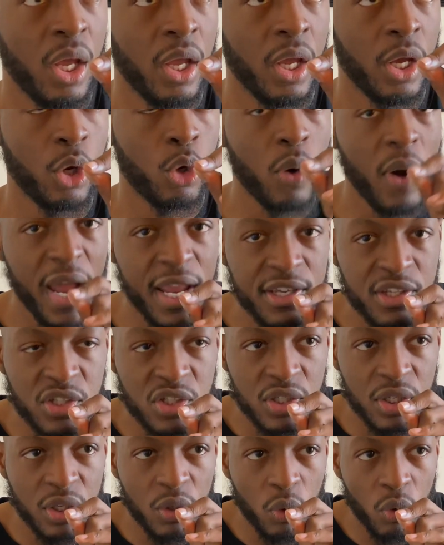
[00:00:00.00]

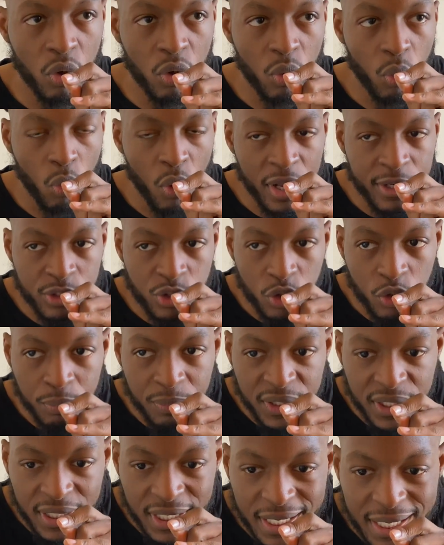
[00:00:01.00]
Christ wants to
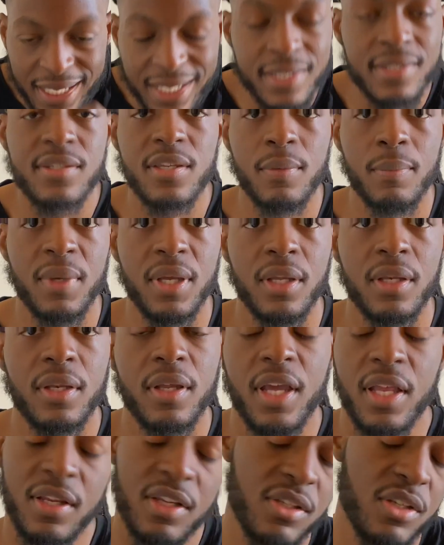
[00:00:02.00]
be intimate,
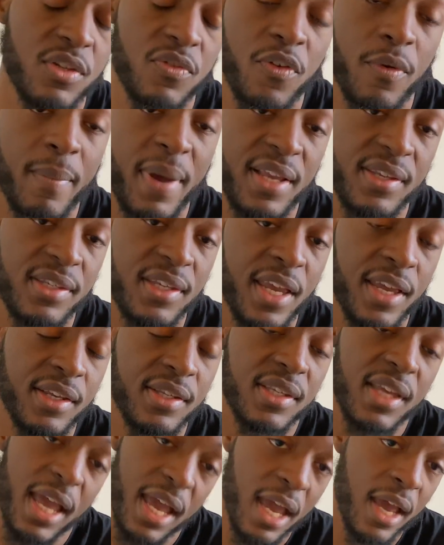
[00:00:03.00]
and this is for my
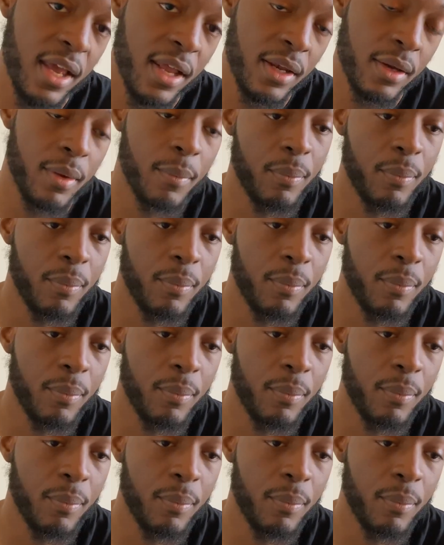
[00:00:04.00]
saints and